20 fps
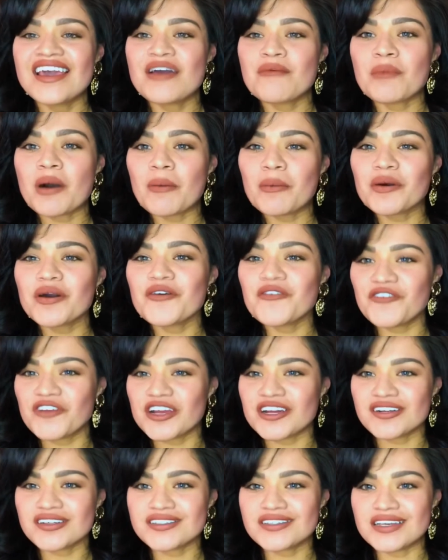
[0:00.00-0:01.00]
public
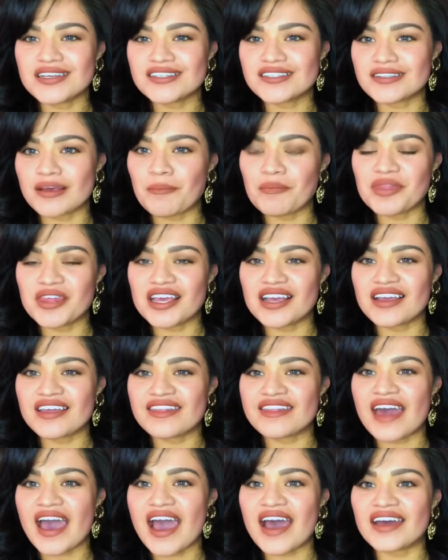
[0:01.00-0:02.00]
affairs is something
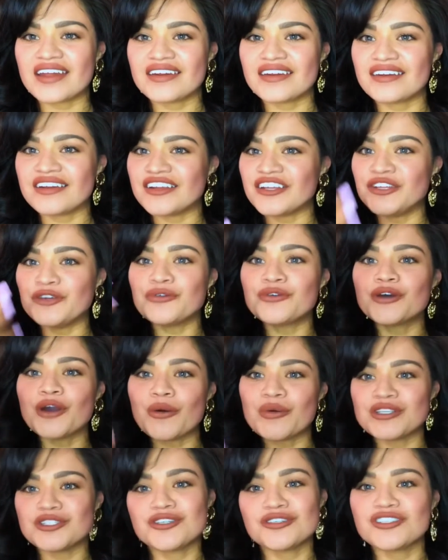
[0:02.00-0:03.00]
that you go
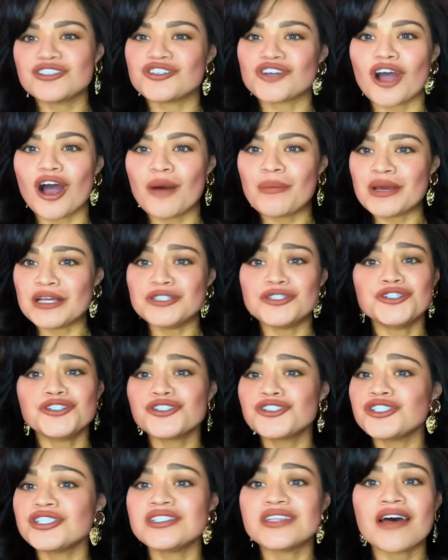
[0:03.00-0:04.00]
into the job and you
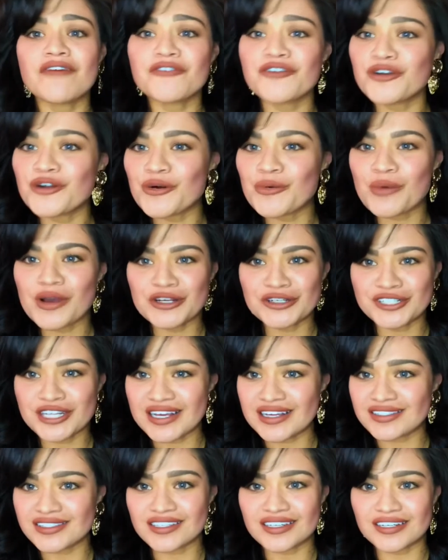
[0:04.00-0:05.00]
just never know what your day
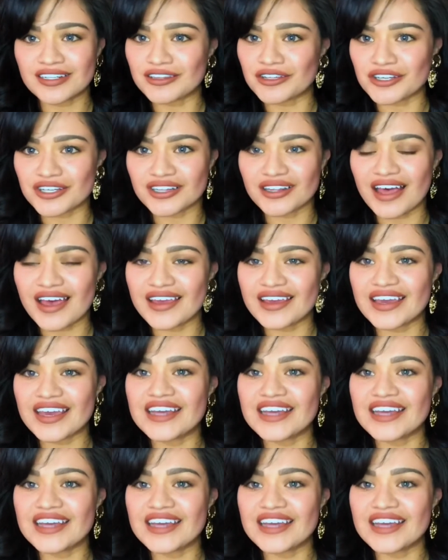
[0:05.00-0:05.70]
is going to look like.